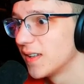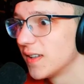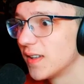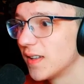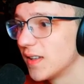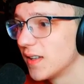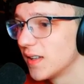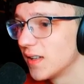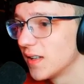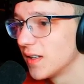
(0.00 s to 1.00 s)

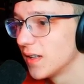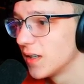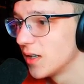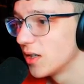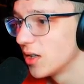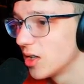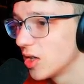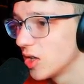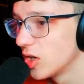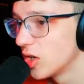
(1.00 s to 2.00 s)

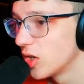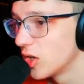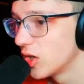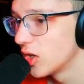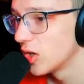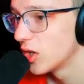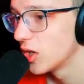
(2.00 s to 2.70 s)
(no one is talking)